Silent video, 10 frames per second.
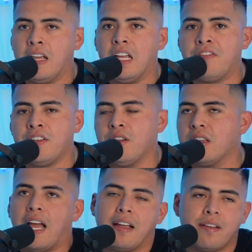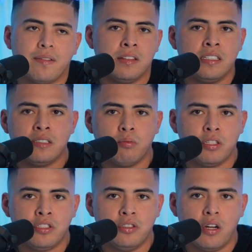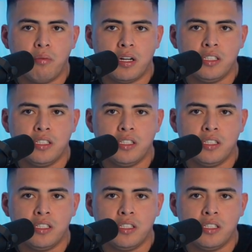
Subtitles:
If you like, this is what you don't want